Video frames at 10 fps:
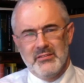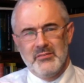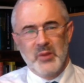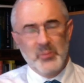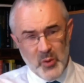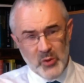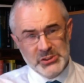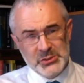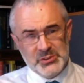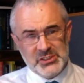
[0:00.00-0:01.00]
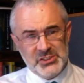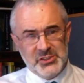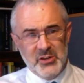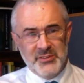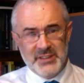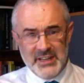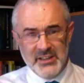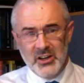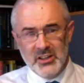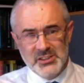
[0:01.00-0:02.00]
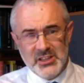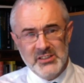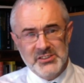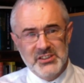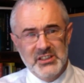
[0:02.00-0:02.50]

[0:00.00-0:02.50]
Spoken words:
Remember, Moses was a servant in God's house?